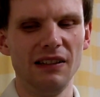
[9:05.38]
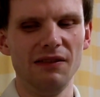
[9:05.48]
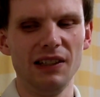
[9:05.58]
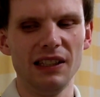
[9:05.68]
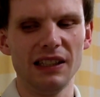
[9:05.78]

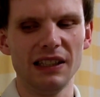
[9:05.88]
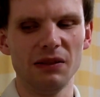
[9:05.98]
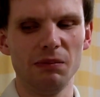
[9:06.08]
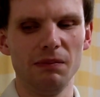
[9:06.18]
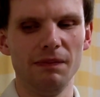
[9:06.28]
which has
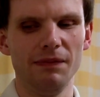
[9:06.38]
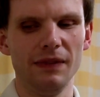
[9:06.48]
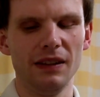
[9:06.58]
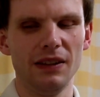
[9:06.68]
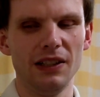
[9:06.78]

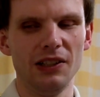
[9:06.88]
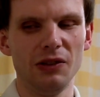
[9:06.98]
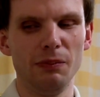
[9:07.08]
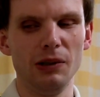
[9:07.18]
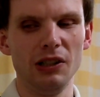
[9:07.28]
digital
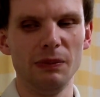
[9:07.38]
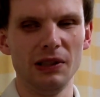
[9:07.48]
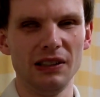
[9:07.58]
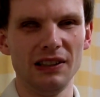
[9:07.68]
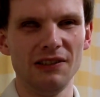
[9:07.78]
push
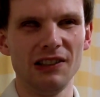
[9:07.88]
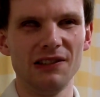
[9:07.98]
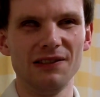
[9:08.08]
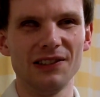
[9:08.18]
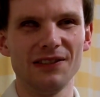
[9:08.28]
button
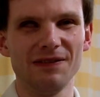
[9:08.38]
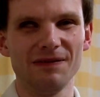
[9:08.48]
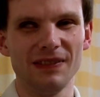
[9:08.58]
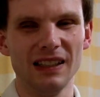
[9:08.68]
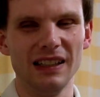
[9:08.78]
controls.
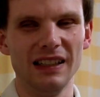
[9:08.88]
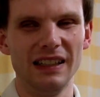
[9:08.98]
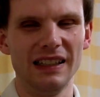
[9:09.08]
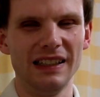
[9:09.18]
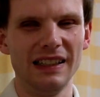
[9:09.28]

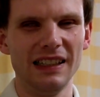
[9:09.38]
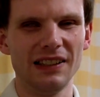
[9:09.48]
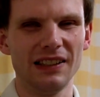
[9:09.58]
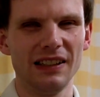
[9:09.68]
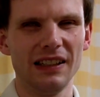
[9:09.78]

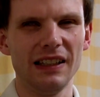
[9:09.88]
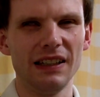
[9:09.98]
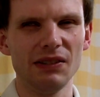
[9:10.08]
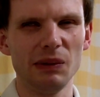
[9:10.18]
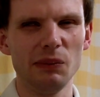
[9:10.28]
This
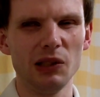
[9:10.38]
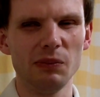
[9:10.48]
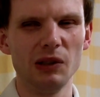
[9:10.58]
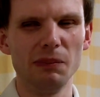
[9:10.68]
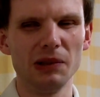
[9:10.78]
gives me much
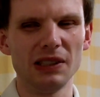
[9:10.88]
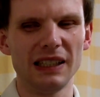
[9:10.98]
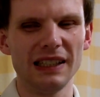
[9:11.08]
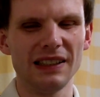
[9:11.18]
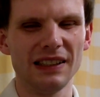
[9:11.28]
more
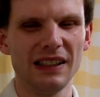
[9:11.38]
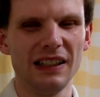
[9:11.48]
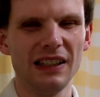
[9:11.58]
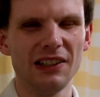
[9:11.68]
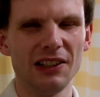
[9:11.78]
precise
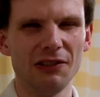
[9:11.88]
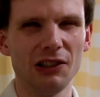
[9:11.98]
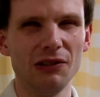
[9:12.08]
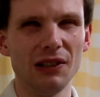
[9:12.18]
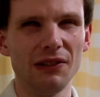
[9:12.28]

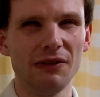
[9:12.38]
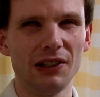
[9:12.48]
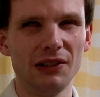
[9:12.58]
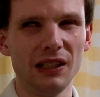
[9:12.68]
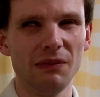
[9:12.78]
control of the
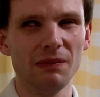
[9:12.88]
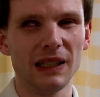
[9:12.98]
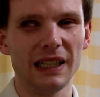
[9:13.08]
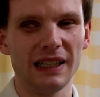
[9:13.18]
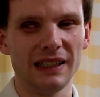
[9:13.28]
volume,
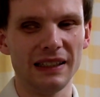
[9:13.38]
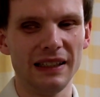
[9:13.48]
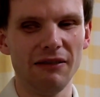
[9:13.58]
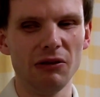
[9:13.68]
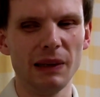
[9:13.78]
and
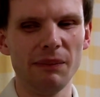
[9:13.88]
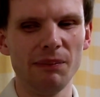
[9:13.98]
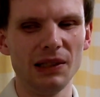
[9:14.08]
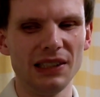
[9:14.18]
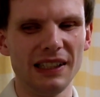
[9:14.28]
it
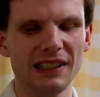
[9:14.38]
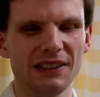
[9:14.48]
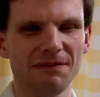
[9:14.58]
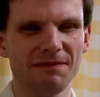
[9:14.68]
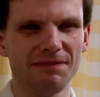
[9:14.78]
remembers it,
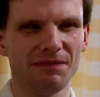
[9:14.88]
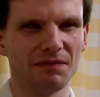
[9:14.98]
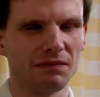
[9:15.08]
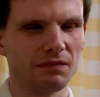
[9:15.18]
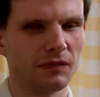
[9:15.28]

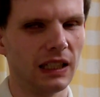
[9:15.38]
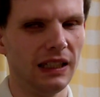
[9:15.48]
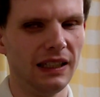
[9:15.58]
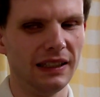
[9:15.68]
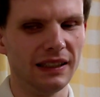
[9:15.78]

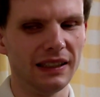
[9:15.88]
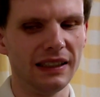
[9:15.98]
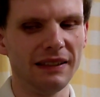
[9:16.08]
and